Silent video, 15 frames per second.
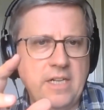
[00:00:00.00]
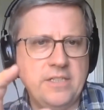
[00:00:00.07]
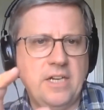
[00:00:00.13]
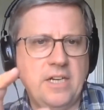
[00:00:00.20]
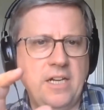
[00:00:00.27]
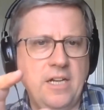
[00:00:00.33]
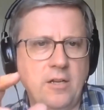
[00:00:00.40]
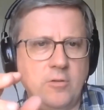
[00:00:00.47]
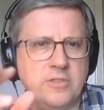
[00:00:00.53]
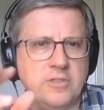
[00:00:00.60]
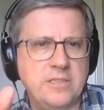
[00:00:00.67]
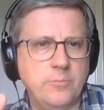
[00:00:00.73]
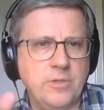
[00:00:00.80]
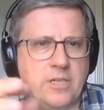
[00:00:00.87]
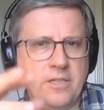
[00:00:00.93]

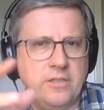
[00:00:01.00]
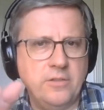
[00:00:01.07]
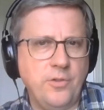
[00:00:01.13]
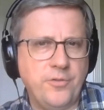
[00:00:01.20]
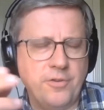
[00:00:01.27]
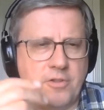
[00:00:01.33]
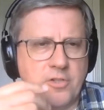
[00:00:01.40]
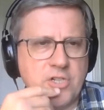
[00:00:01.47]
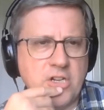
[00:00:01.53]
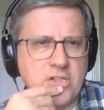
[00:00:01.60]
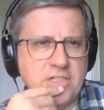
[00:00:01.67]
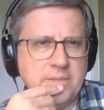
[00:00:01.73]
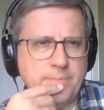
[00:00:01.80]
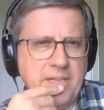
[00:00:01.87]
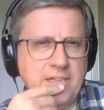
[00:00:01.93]
dialogues that were going on through the
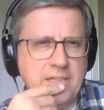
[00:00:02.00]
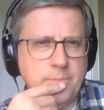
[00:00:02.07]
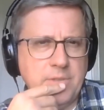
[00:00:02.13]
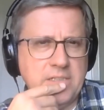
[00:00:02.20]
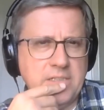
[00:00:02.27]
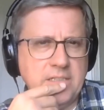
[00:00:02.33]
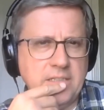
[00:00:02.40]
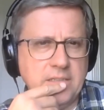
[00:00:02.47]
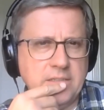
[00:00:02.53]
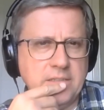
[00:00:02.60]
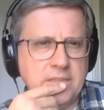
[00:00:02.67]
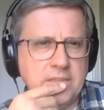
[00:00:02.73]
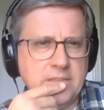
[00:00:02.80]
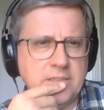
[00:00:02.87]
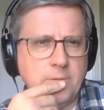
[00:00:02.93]
church's main committee
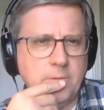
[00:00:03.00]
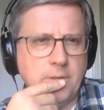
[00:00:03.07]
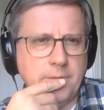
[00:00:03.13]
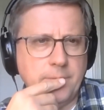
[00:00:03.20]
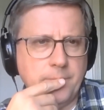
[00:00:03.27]
and so on?